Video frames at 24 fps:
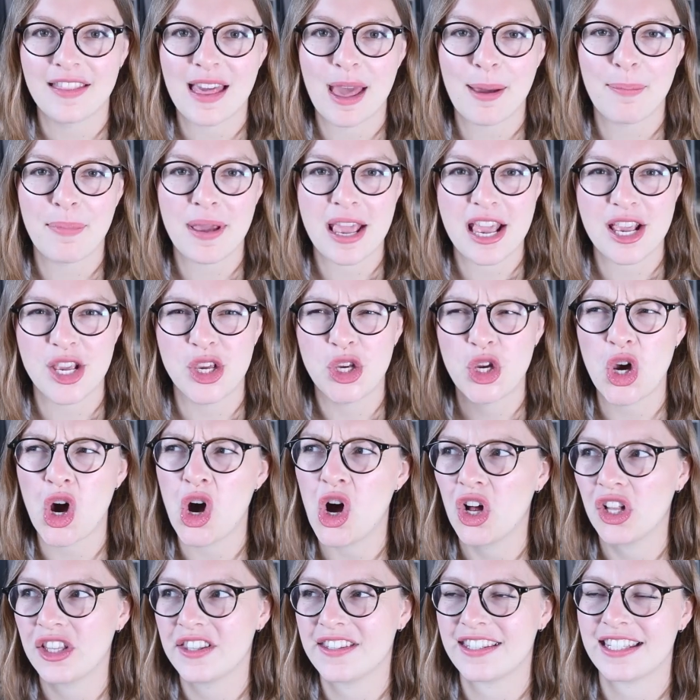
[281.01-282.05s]
There being
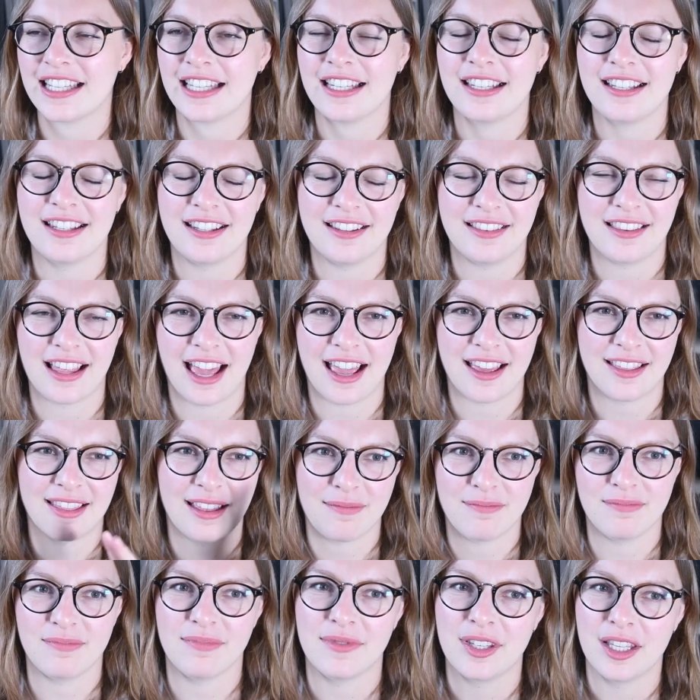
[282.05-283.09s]
gods and like
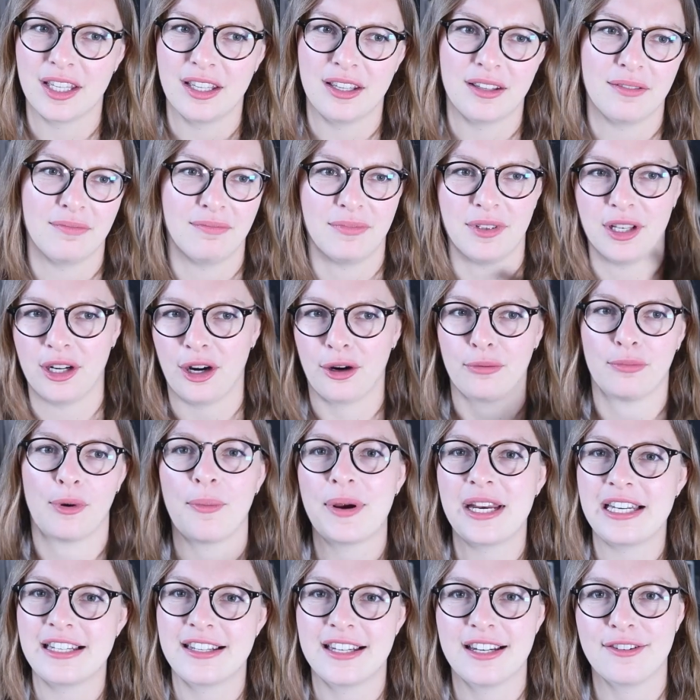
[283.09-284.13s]
them, you know,
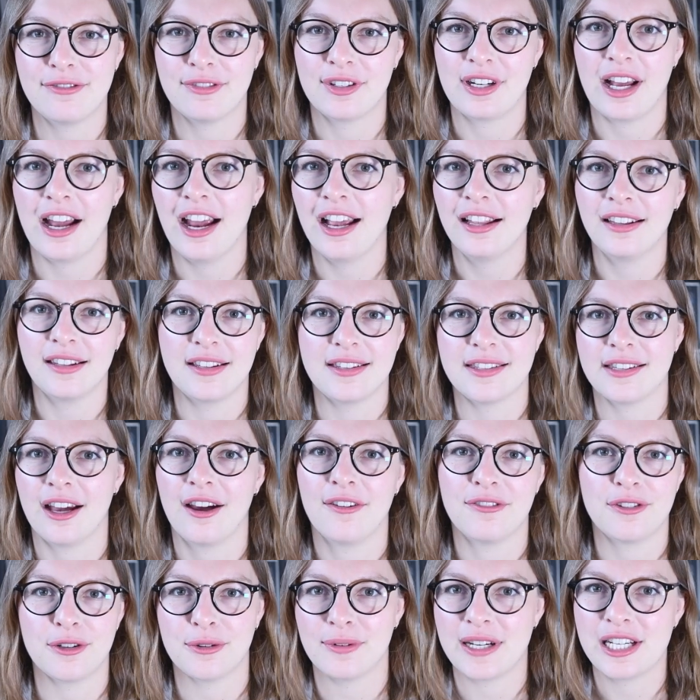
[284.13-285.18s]
rowing to different islands
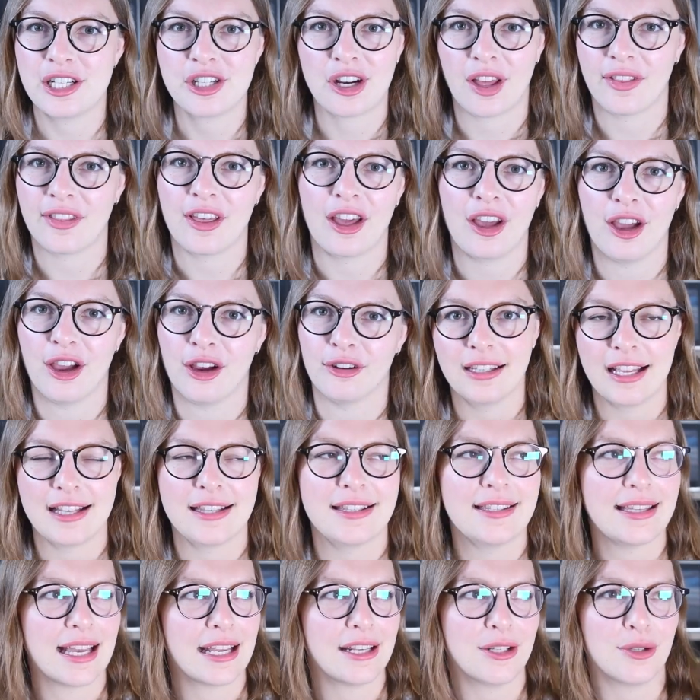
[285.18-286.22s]
after each other,
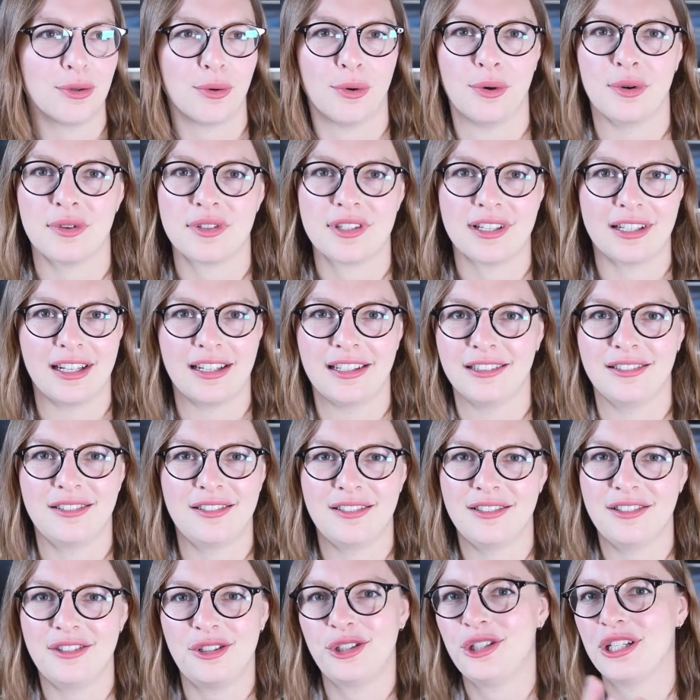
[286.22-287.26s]
and centaurs, and like
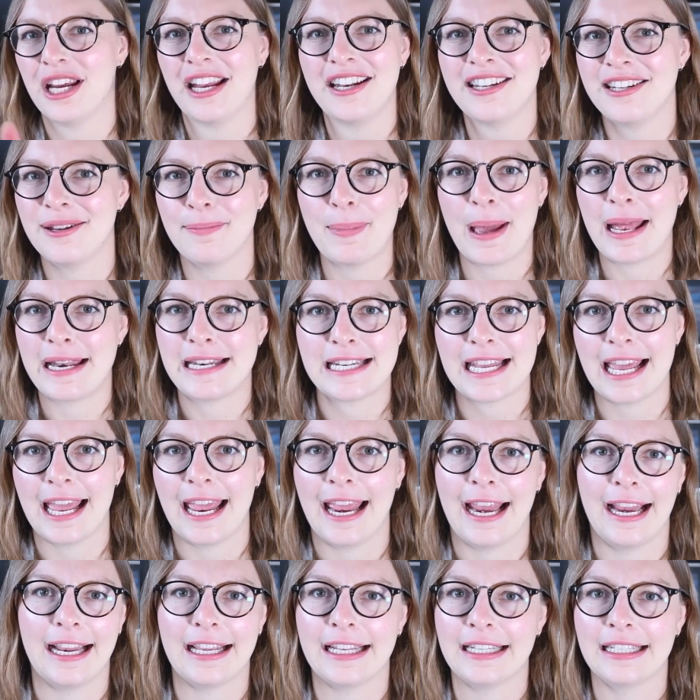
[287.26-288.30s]
gender
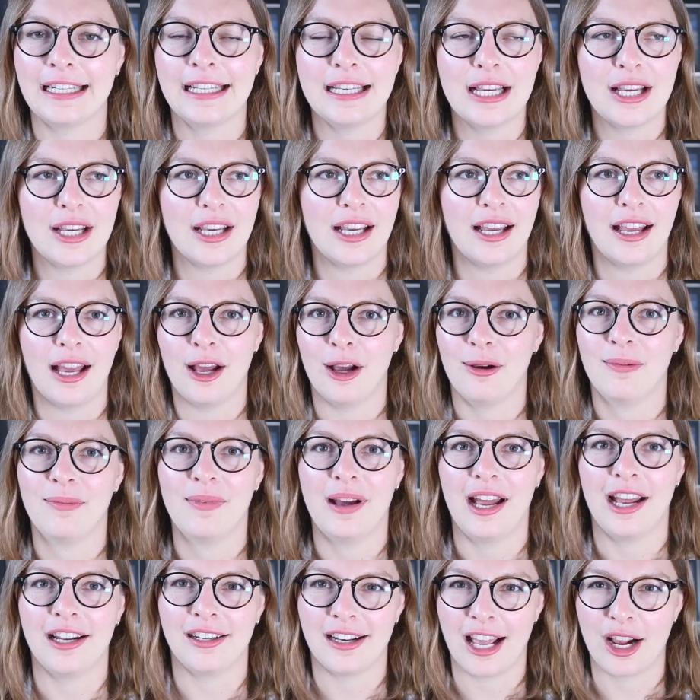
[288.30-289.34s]
bending, and
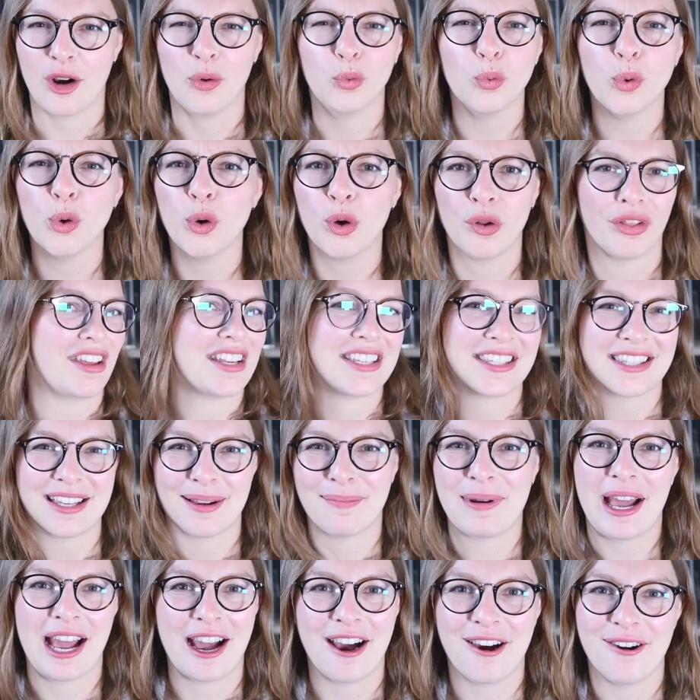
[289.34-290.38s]
like war that's
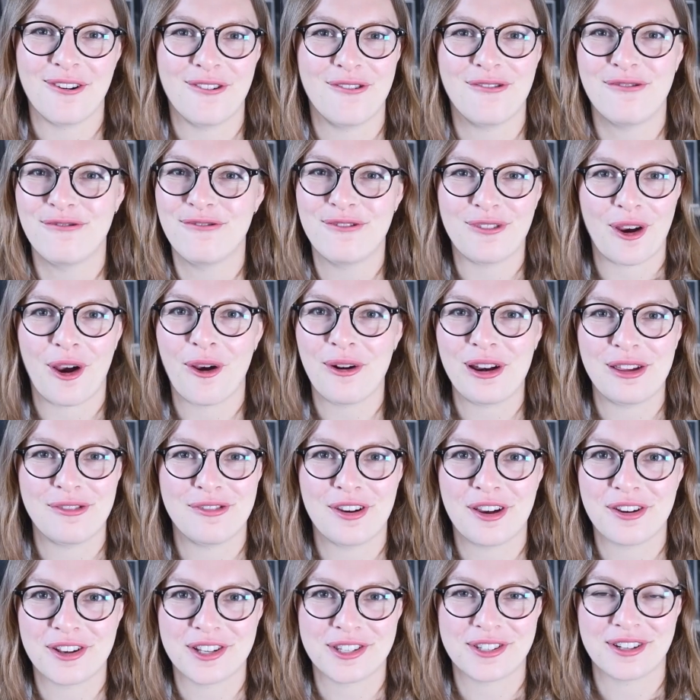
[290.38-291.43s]
somehow for only
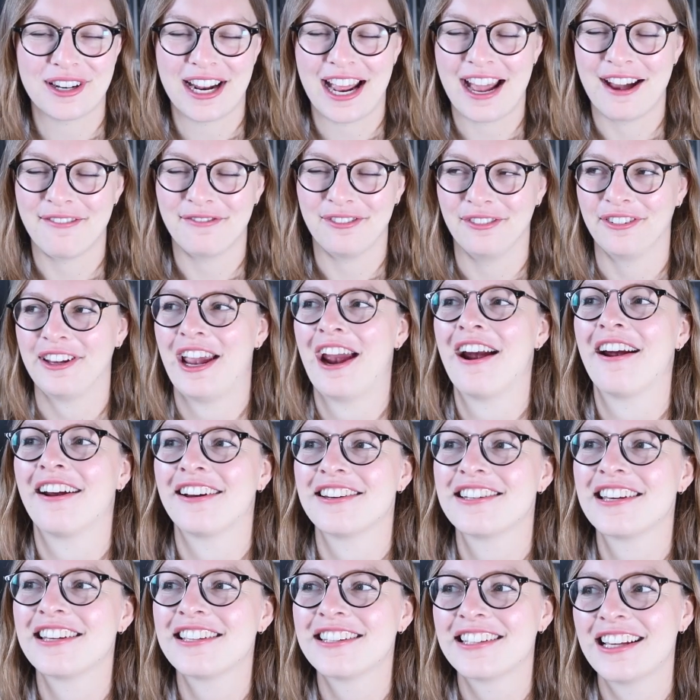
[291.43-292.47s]
focused on a handful of
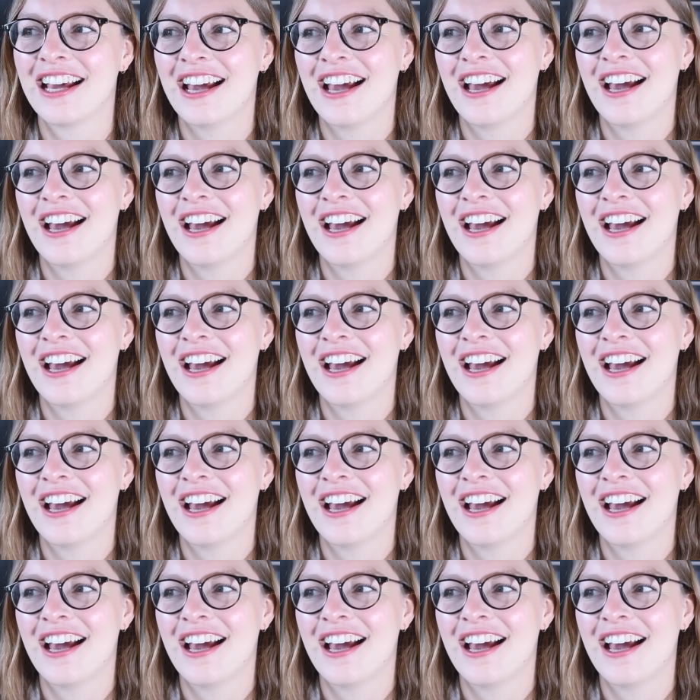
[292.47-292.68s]
characters,